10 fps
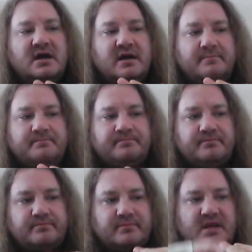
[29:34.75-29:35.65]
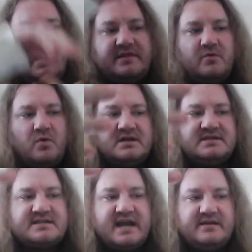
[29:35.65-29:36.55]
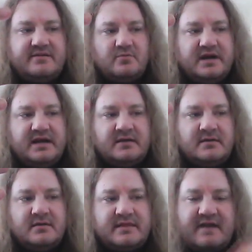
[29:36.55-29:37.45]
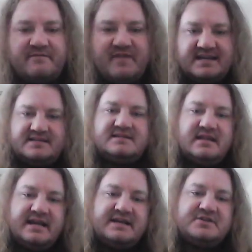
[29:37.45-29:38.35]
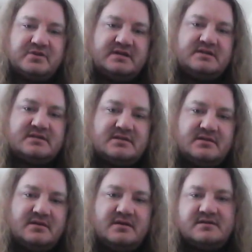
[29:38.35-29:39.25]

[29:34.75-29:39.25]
on the one side of the ring that faces the entrance.